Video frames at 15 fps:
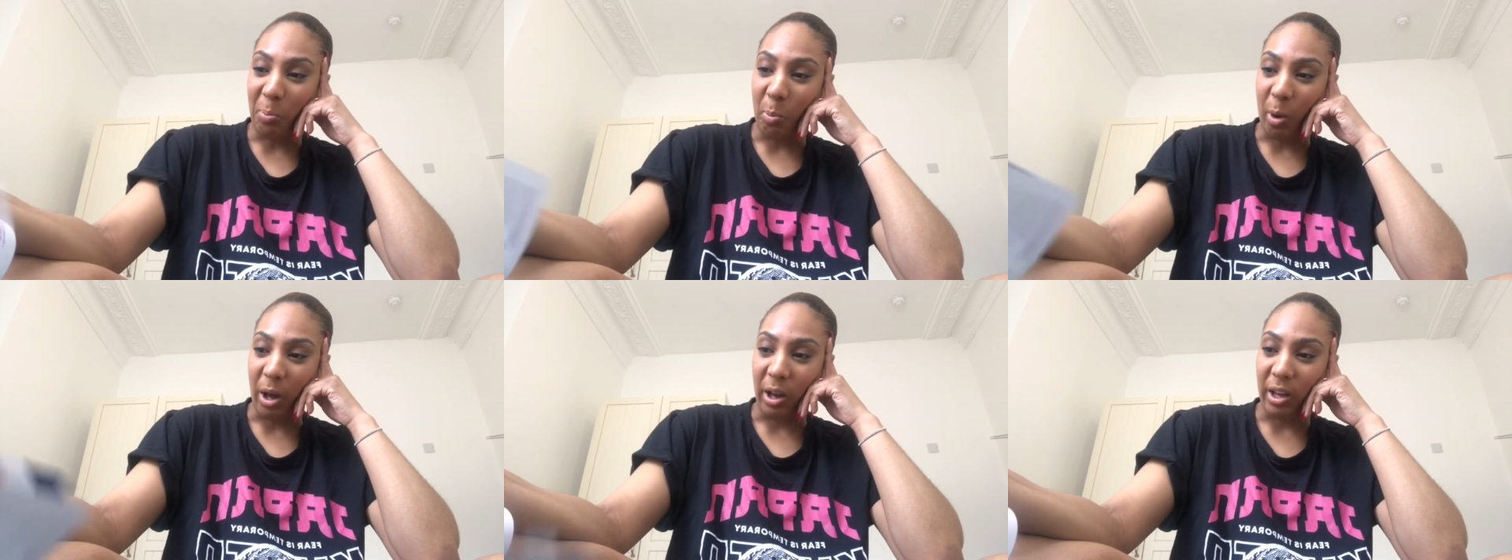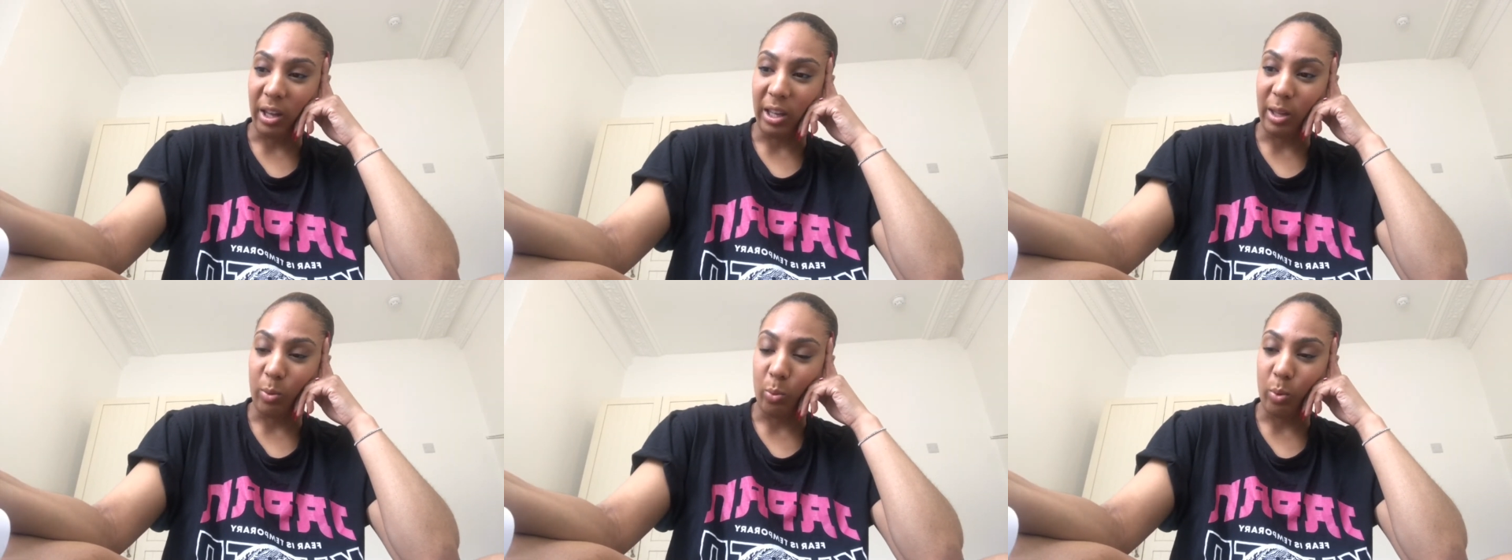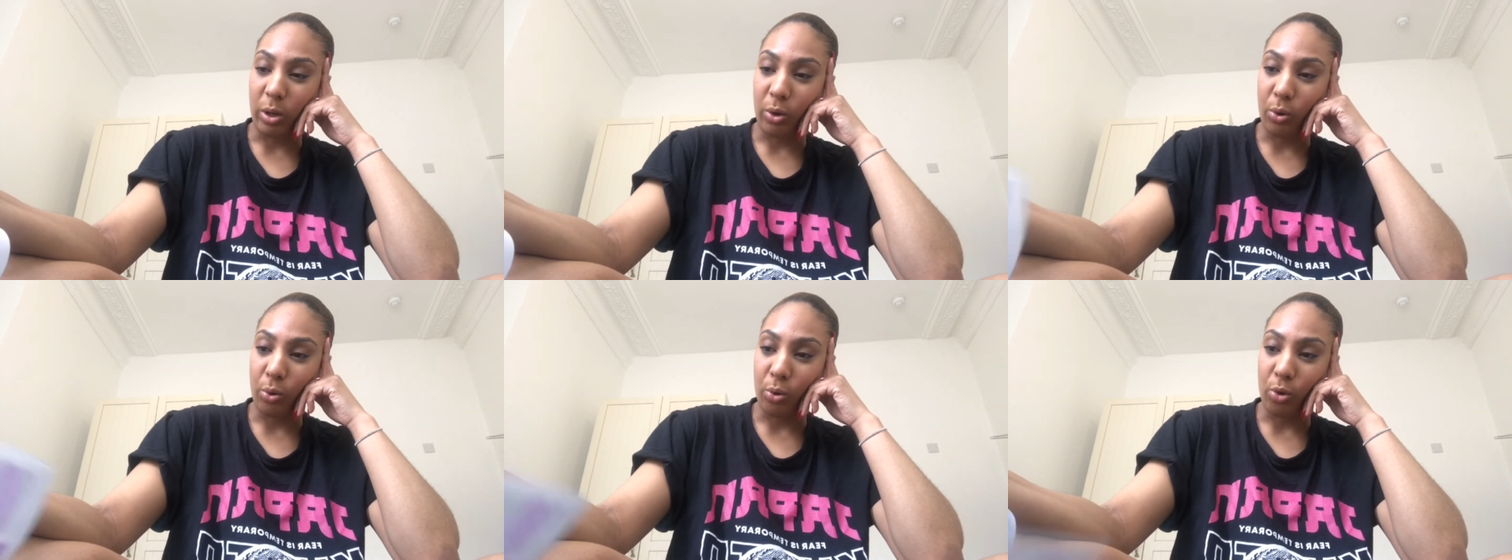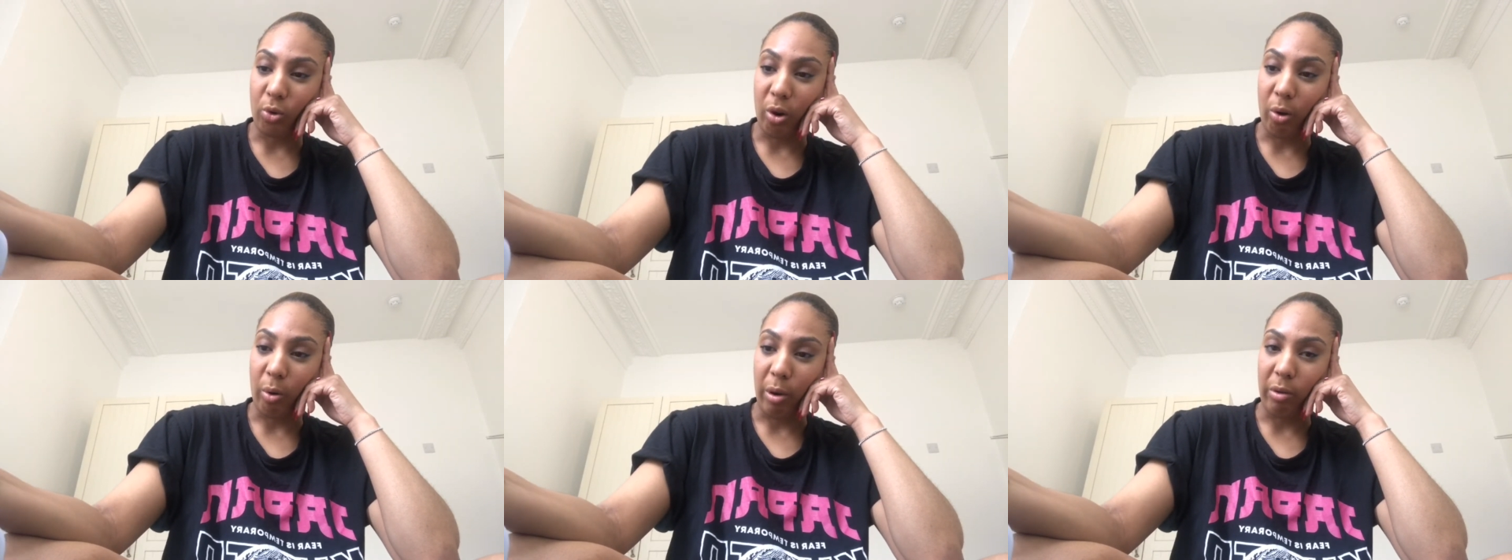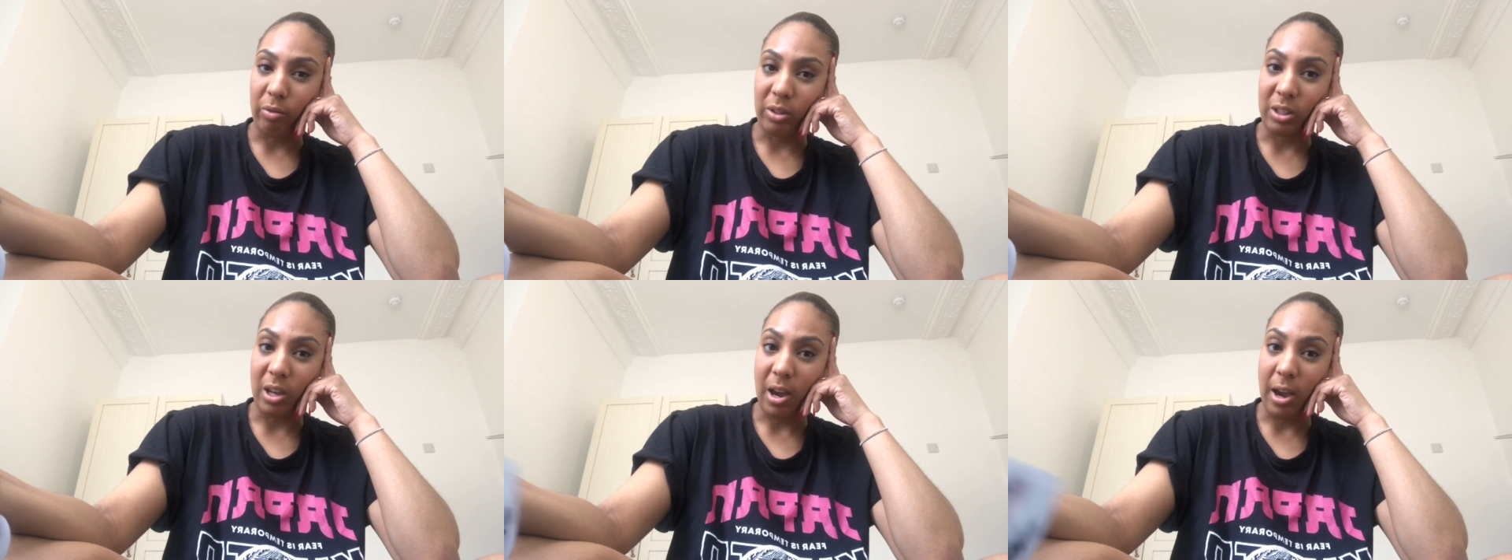but it will grow over
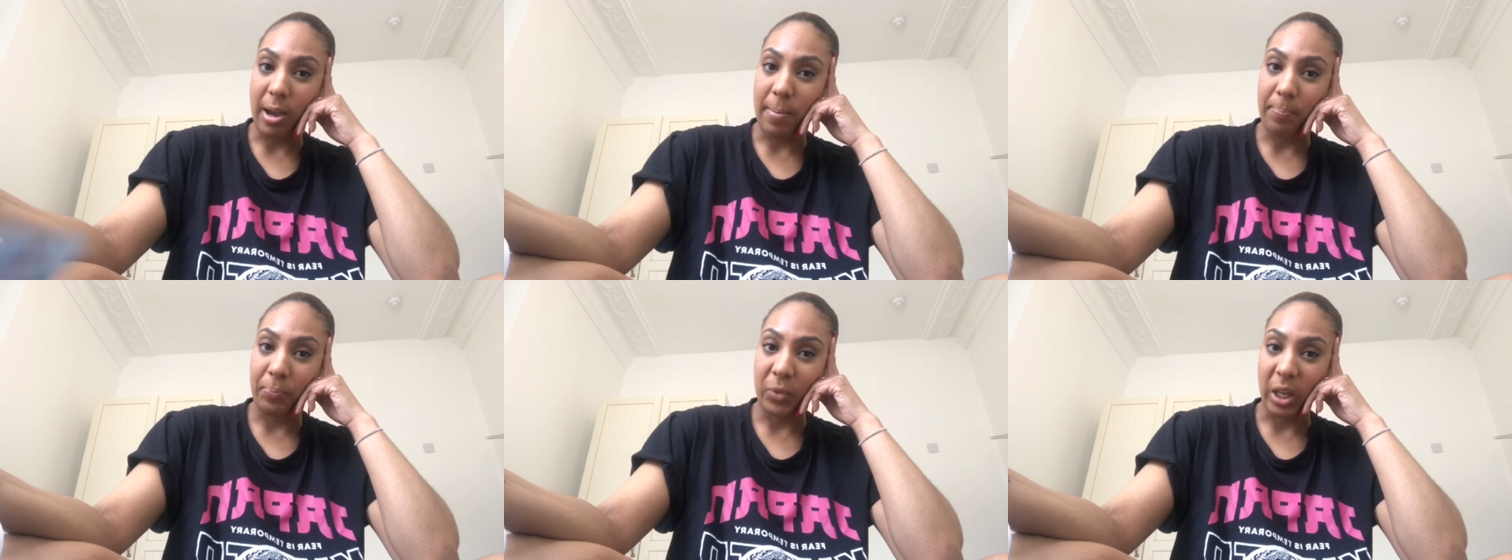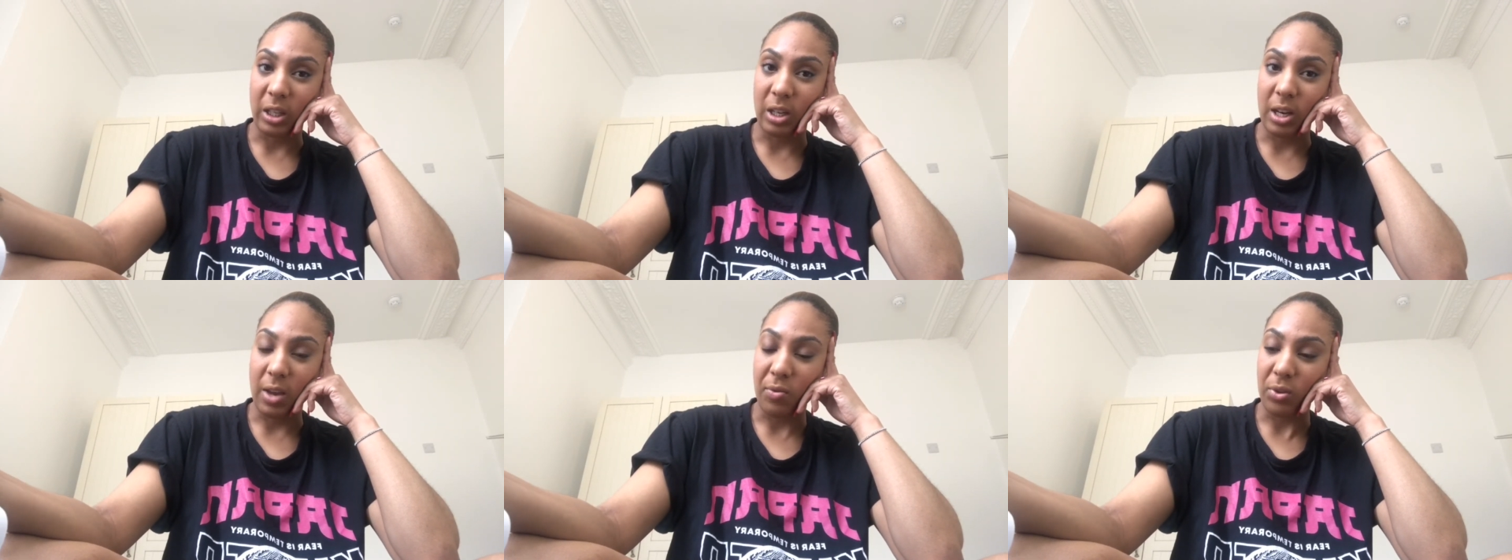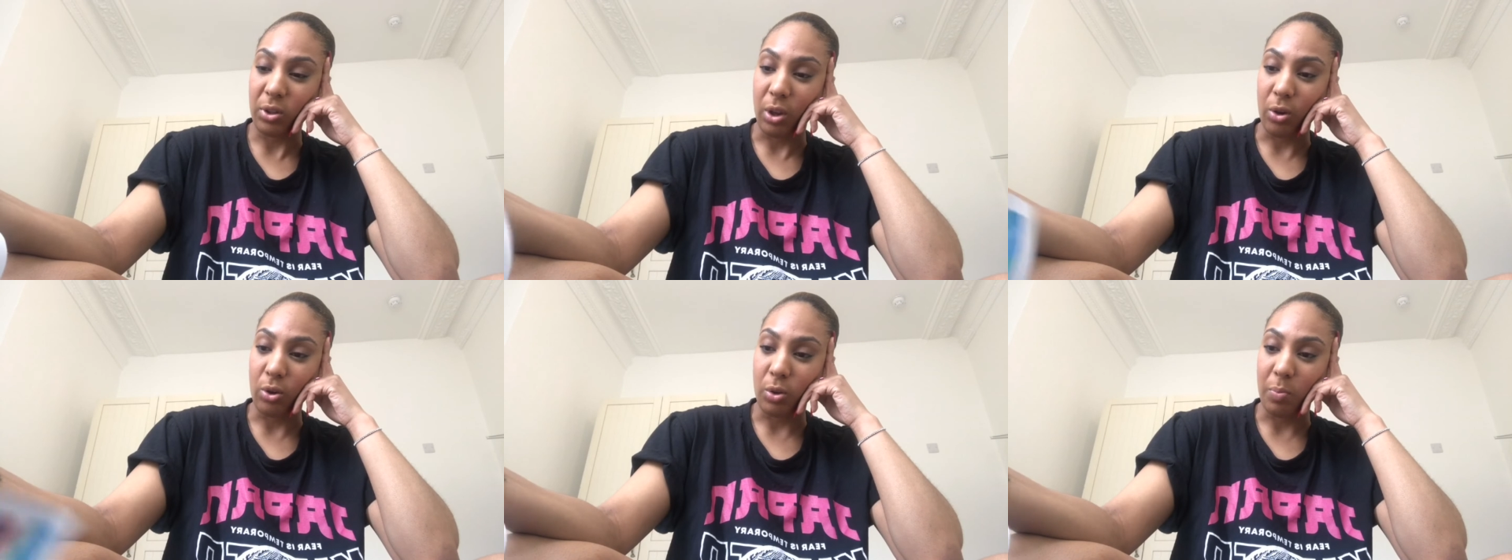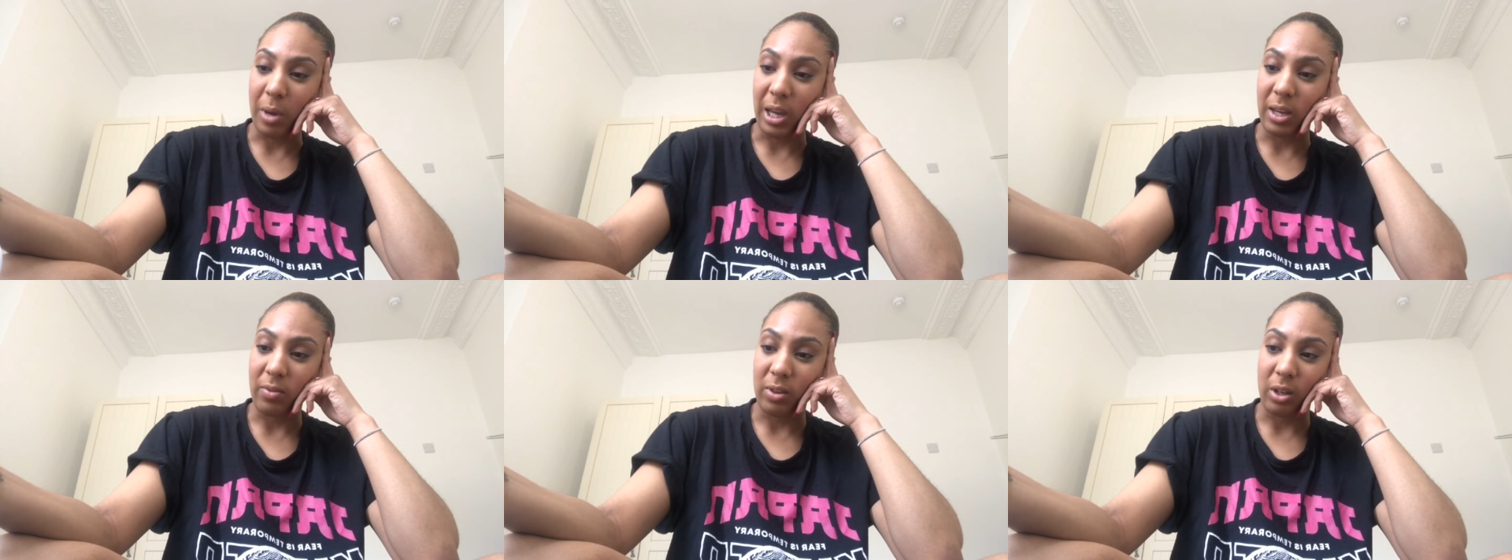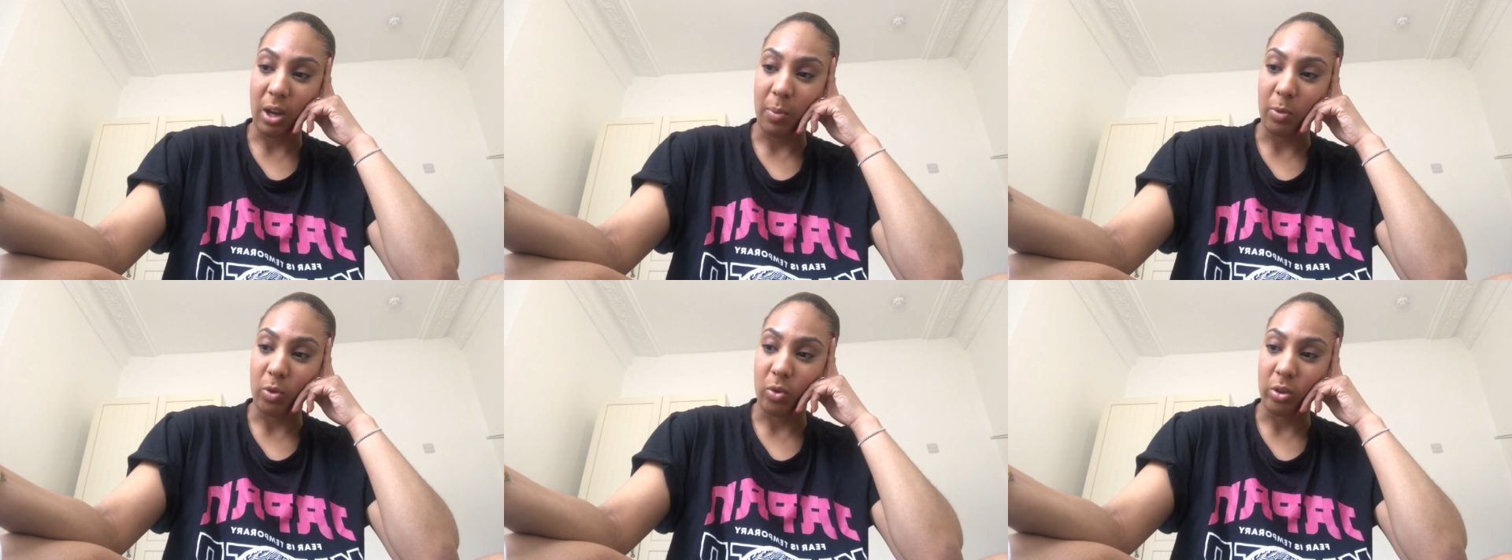time, and you never know, you may even
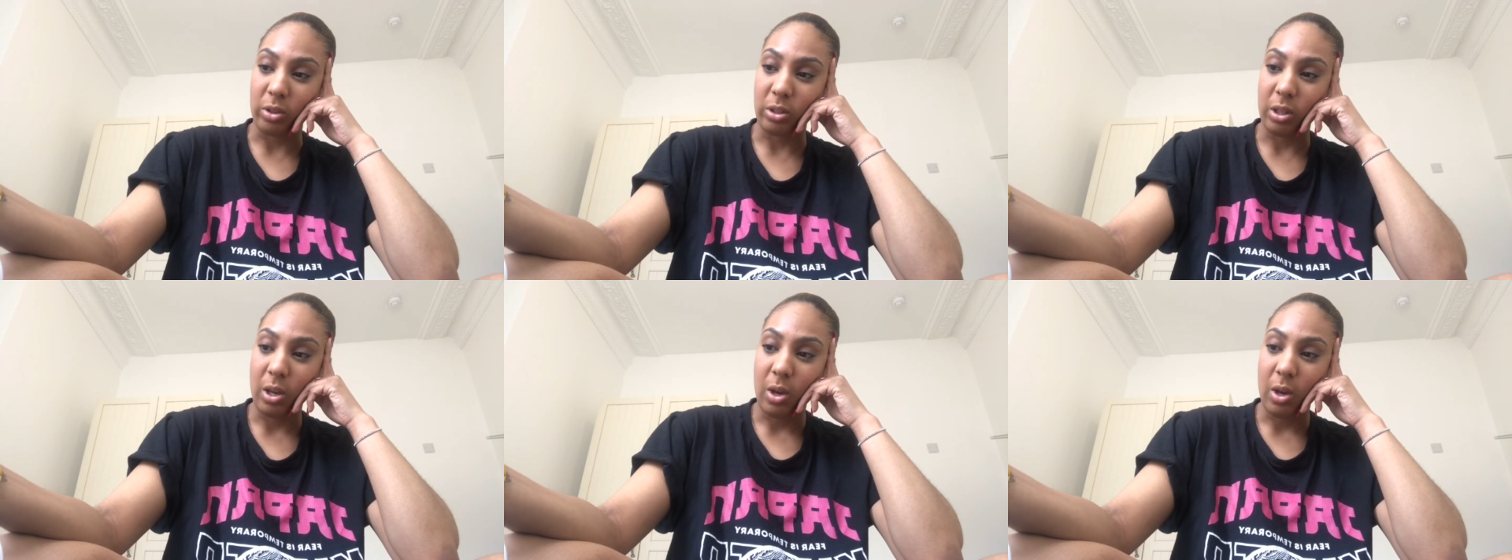come across